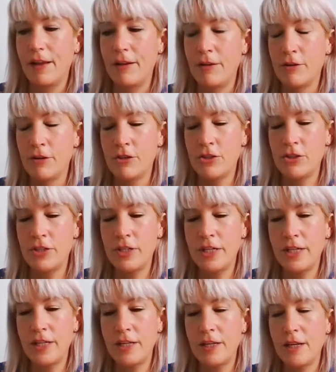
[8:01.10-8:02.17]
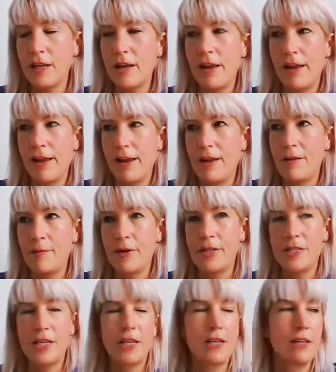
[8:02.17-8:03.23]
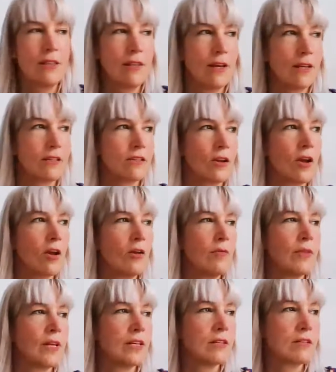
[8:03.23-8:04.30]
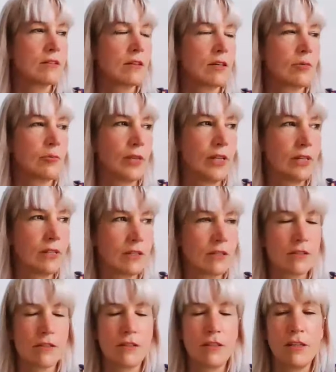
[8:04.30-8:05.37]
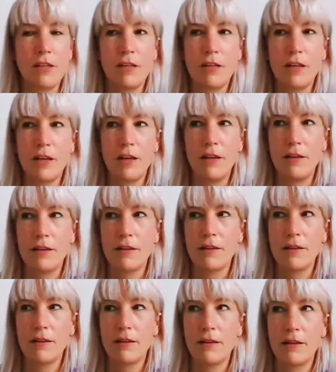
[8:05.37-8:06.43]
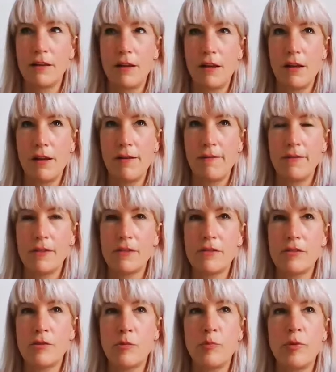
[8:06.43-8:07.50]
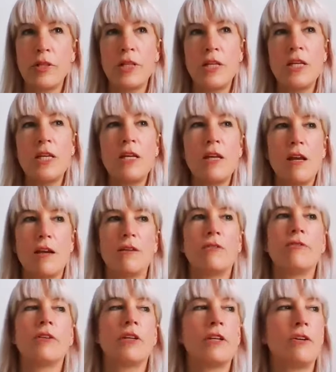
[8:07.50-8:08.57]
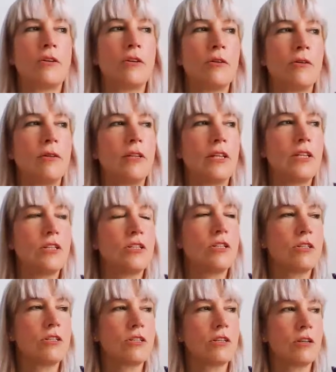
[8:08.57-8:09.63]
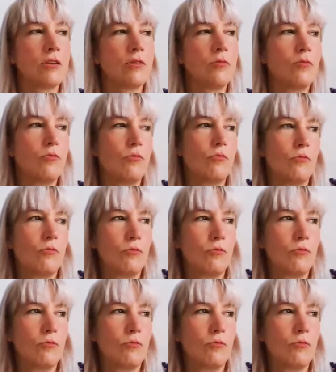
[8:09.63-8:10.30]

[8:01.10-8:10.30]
and nurturing it, and by taking that time, that is like planting a seed, and the stability of, like, your relationship